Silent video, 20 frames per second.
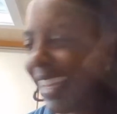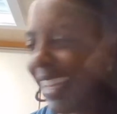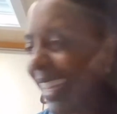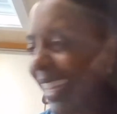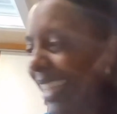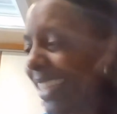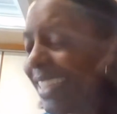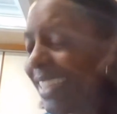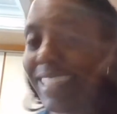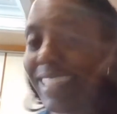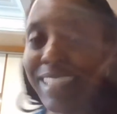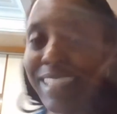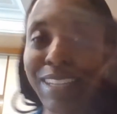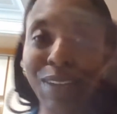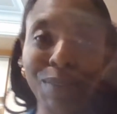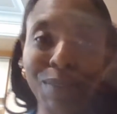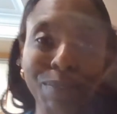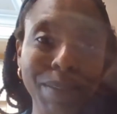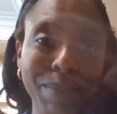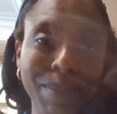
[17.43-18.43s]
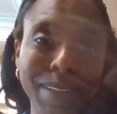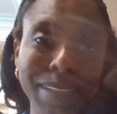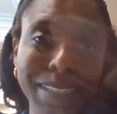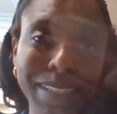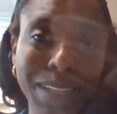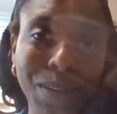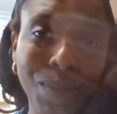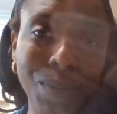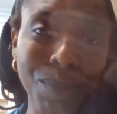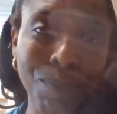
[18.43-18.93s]
It's just going to be what it's
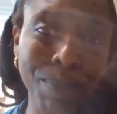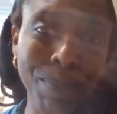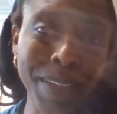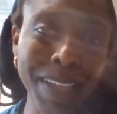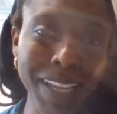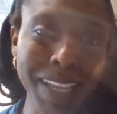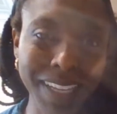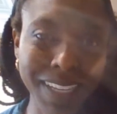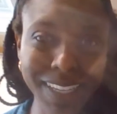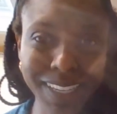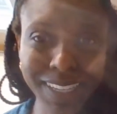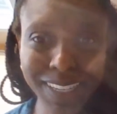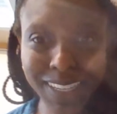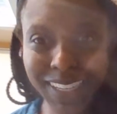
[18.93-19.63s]
going to be.